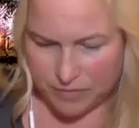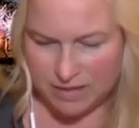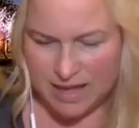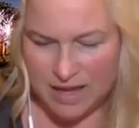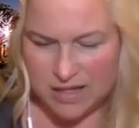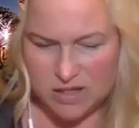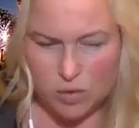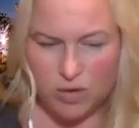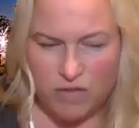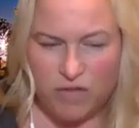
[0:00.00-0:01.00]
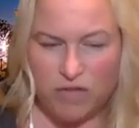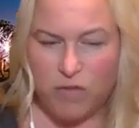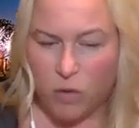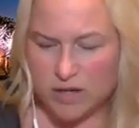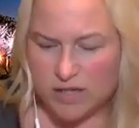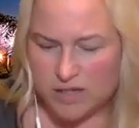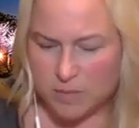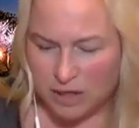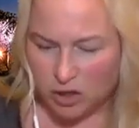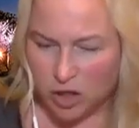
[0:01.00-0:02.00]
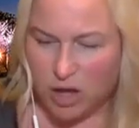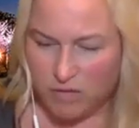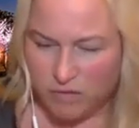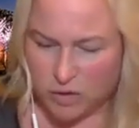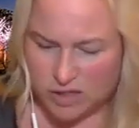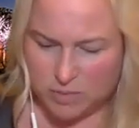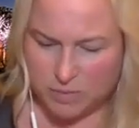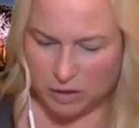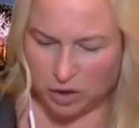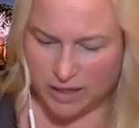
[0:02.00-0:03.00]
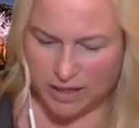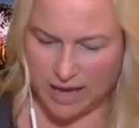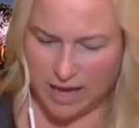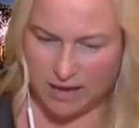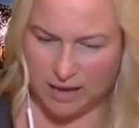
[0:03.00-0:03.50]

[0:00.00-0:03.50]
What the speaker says: it's sort of forced to be looking at.